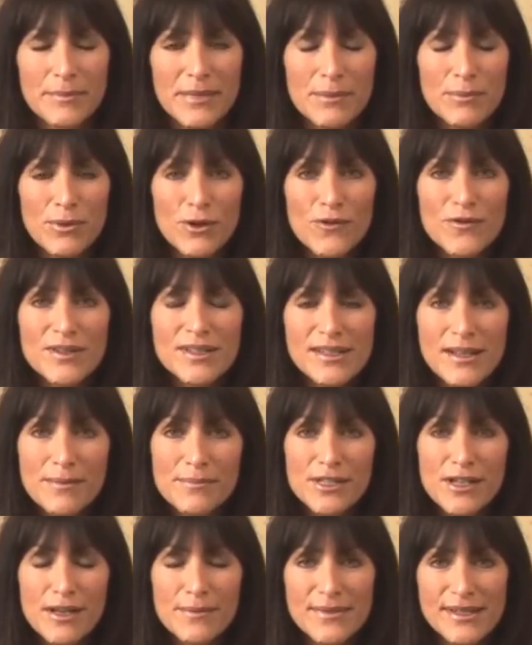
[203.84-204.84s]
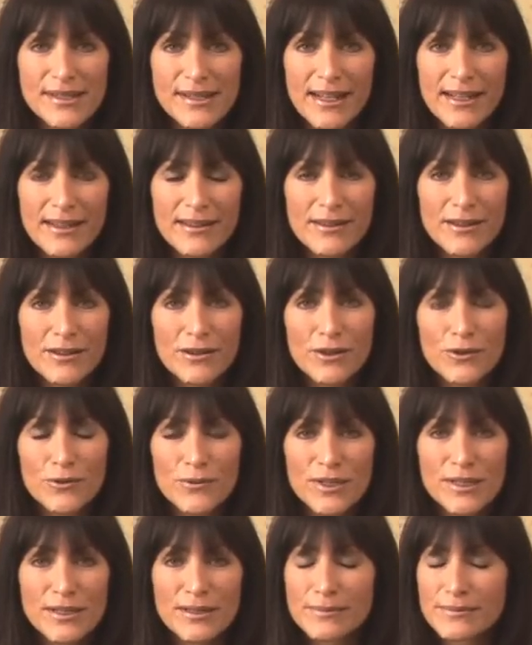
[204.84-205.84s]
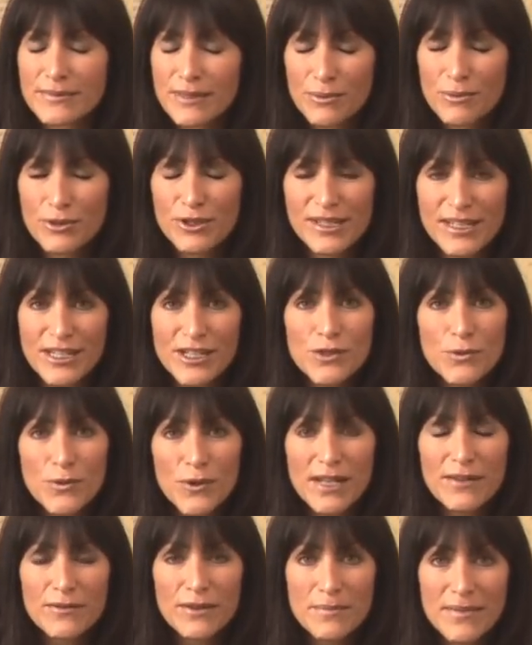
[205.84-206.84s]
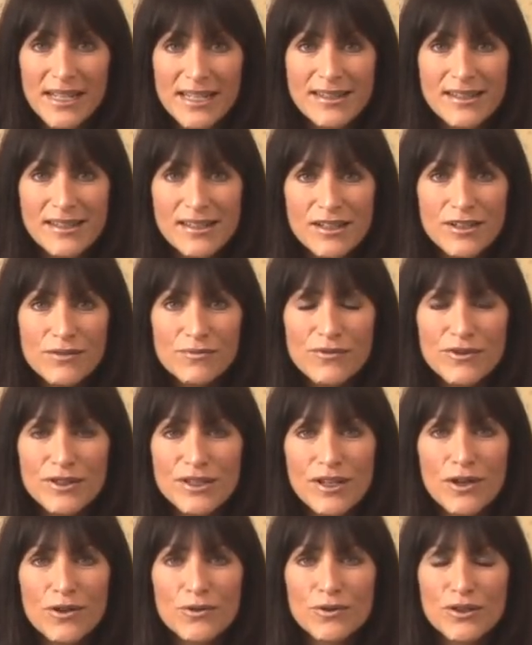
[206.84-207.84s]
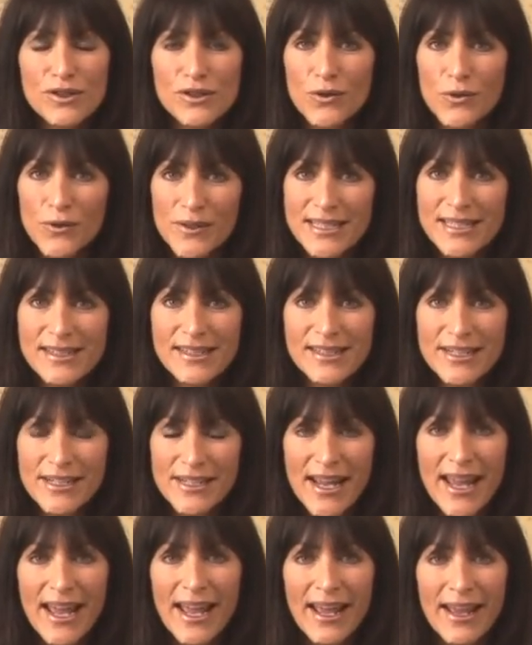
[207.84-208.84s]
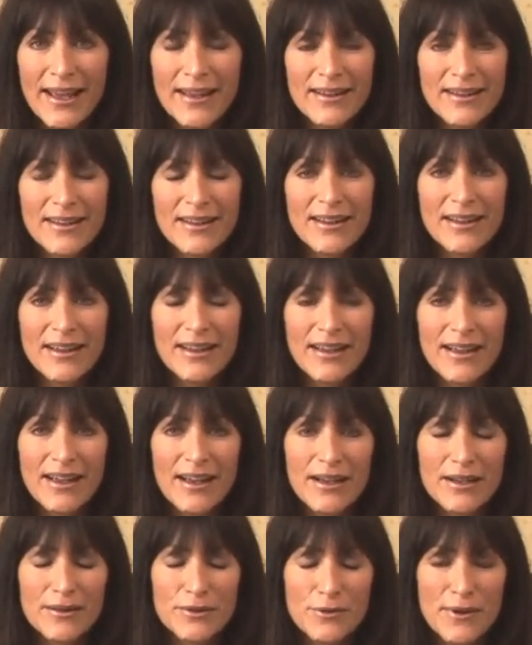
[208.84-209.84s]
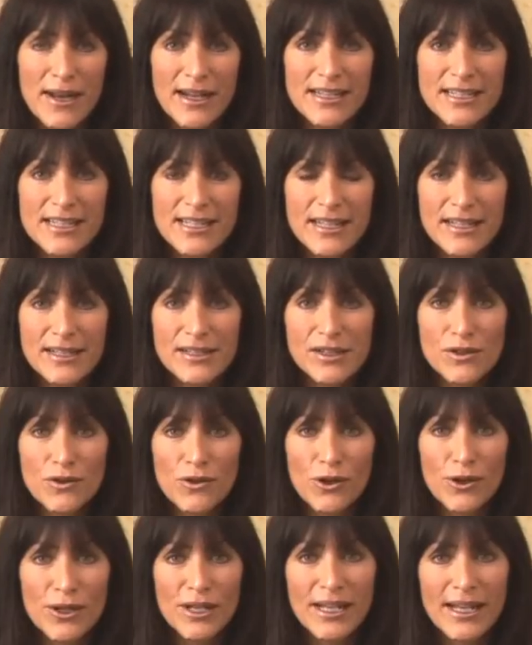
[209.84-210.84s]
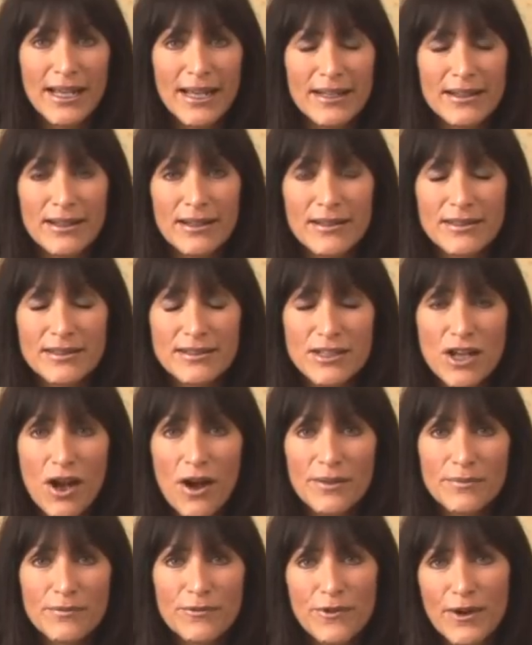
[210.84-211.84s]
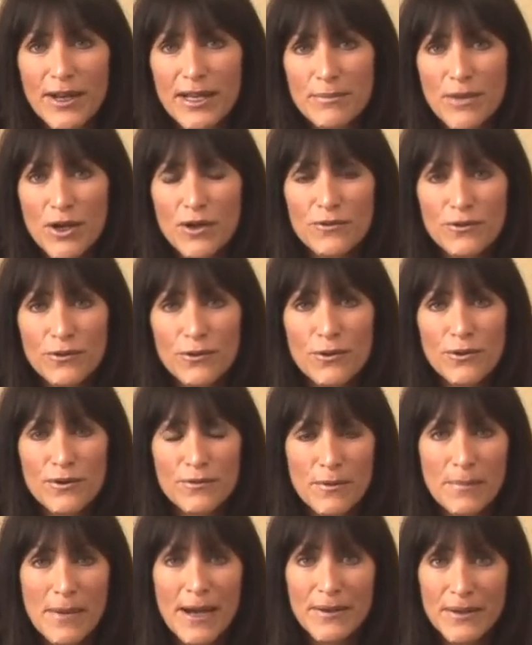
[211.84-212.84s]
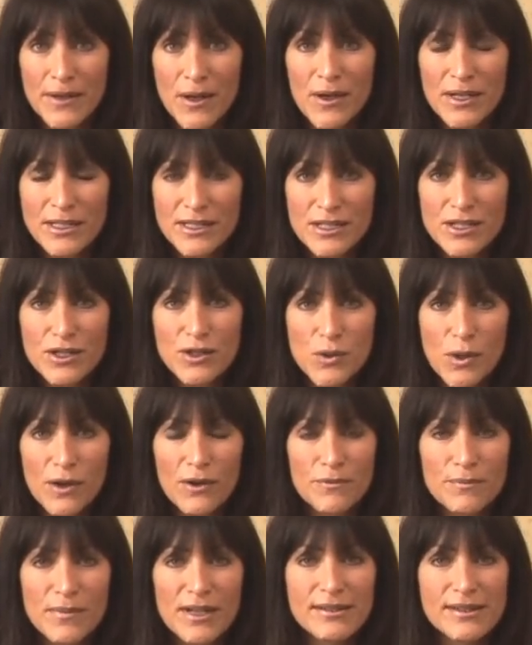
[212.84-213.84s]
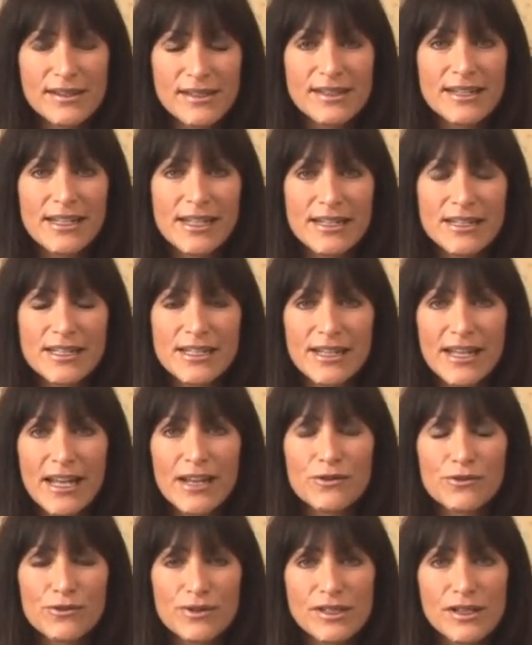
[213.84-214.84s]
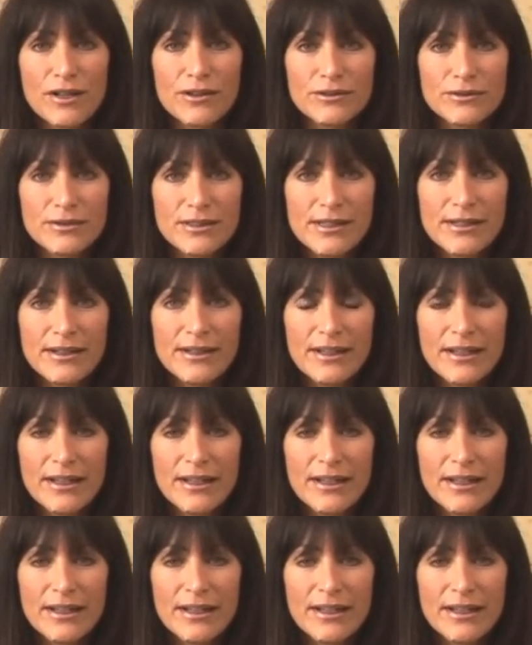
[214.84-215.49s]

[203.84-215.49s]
People often sometimes think that the procedure will give them instant results or instant hair. The reality is you're looking at a time frame overall of about 9 to 12 months to get to the end result.